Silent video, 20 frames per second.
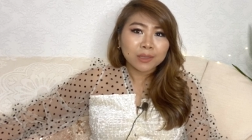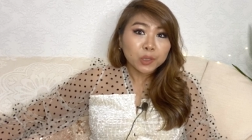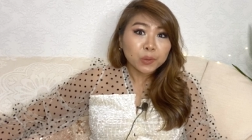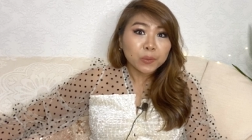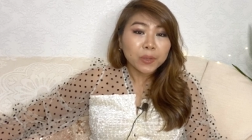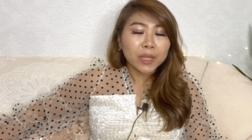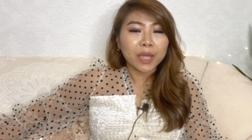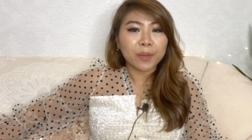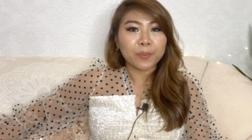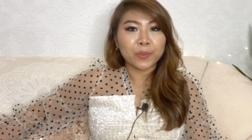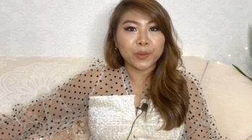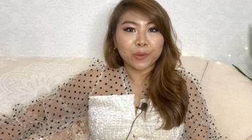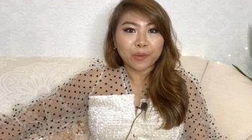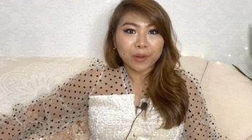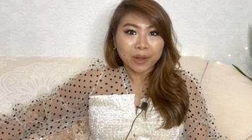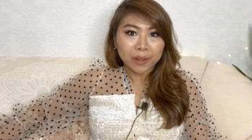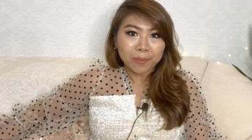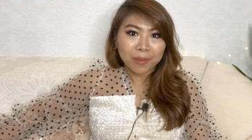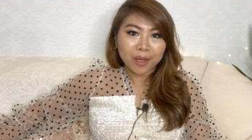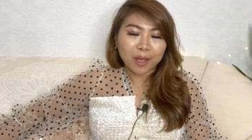Do it a
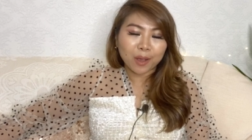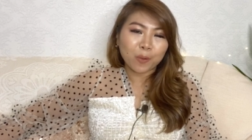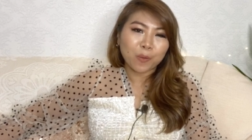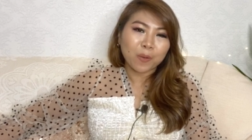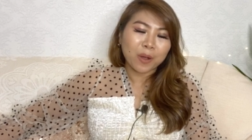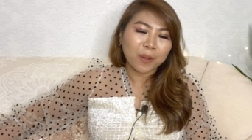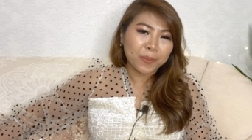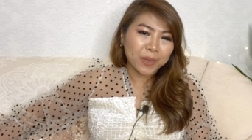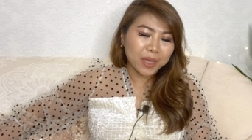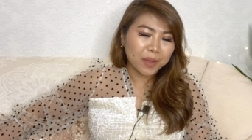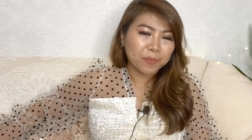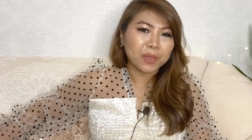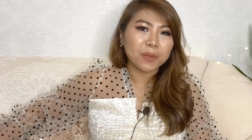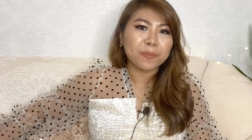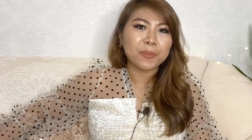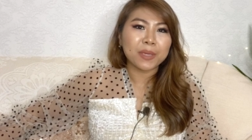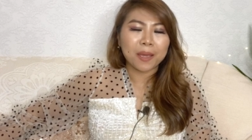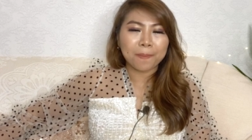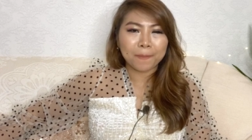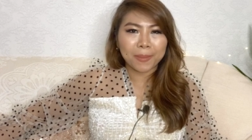pure ma, go up yammy,
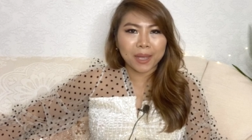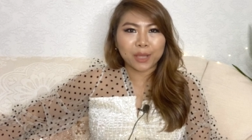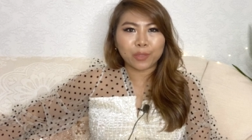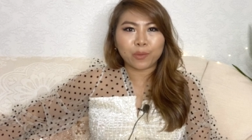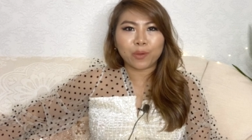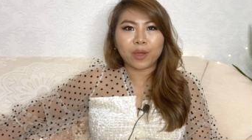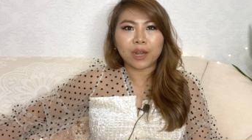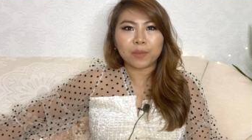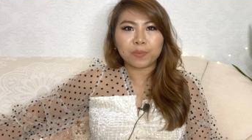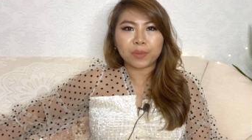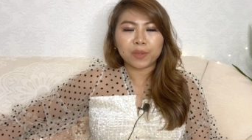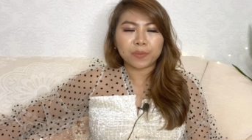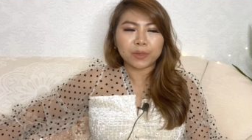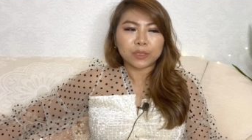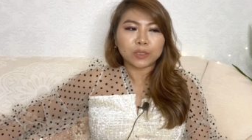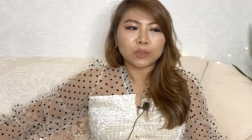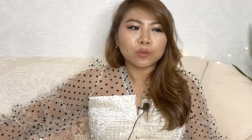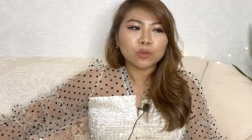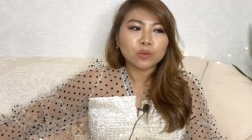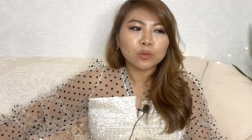and bad pipi,
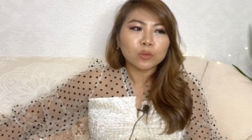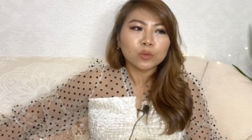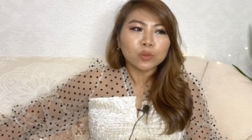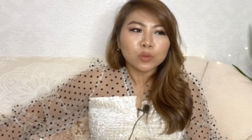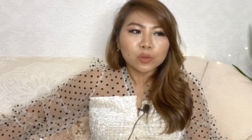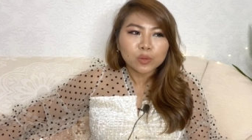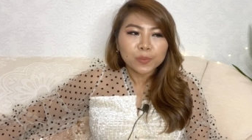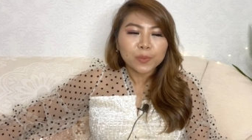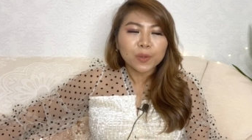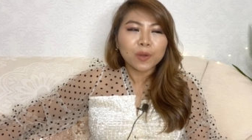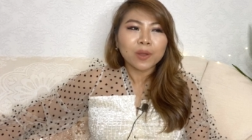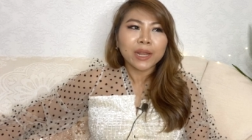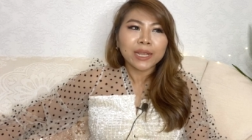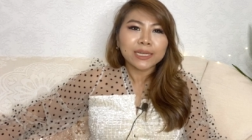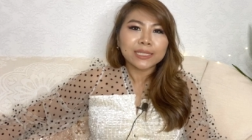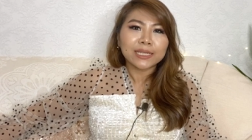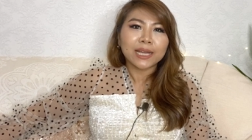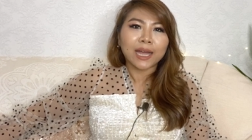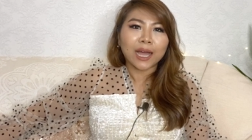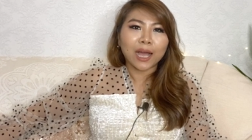the cuckoo, two pure
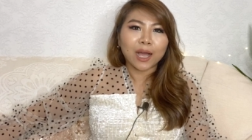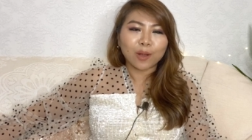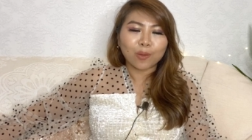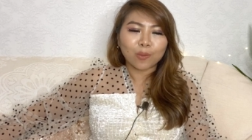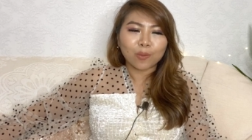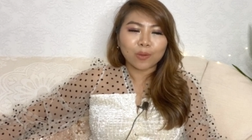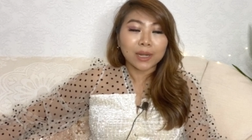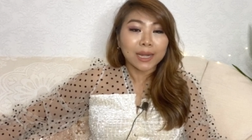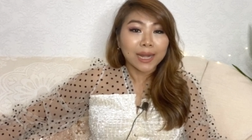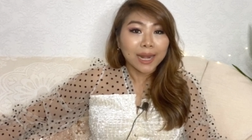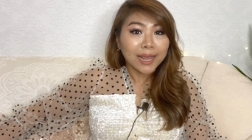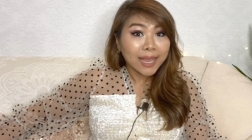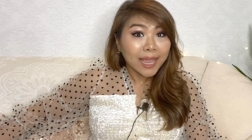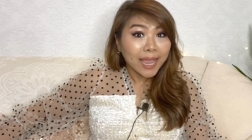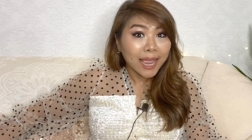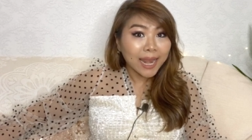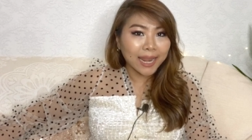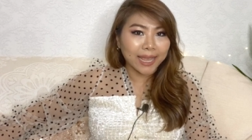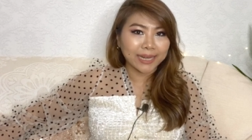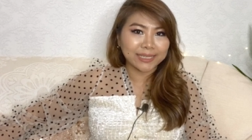like the hago,
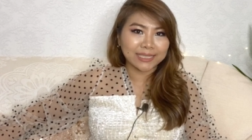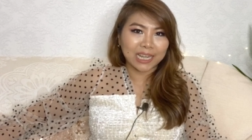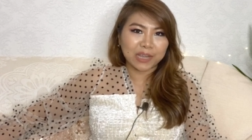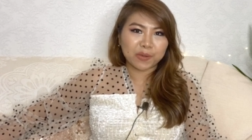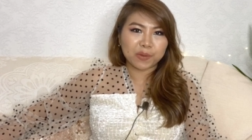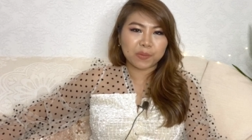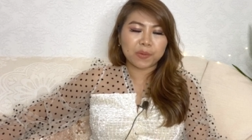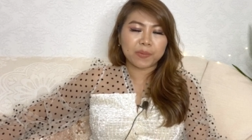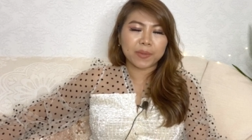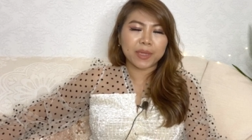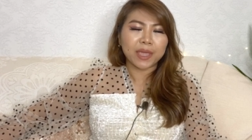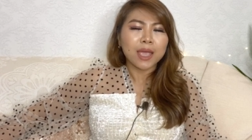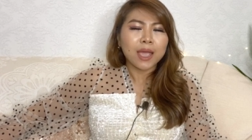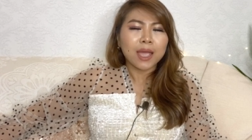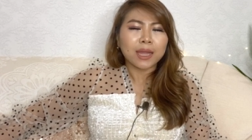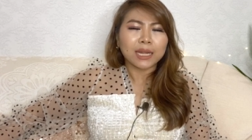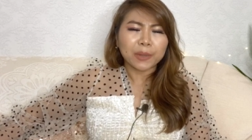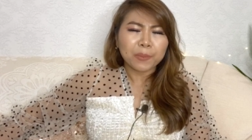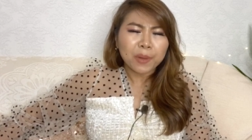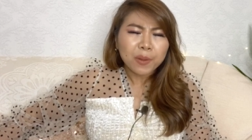lack and light dive pipi,
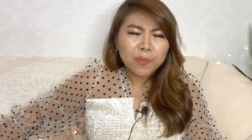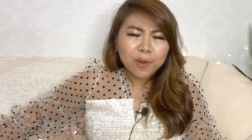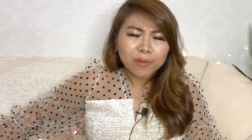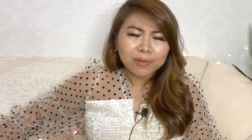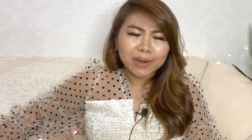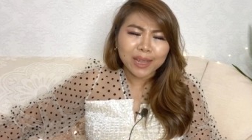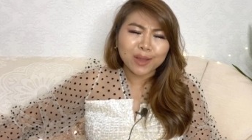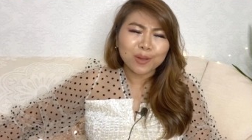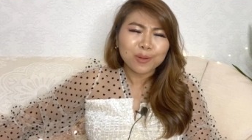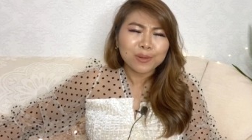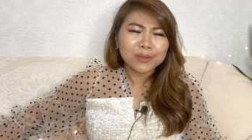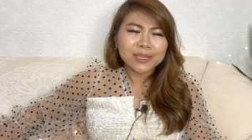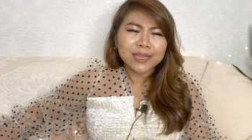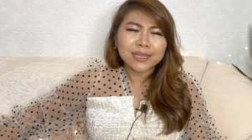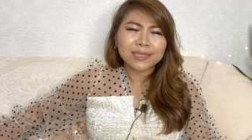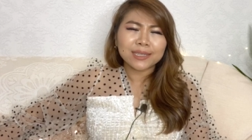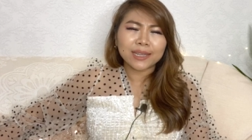the mamma, go say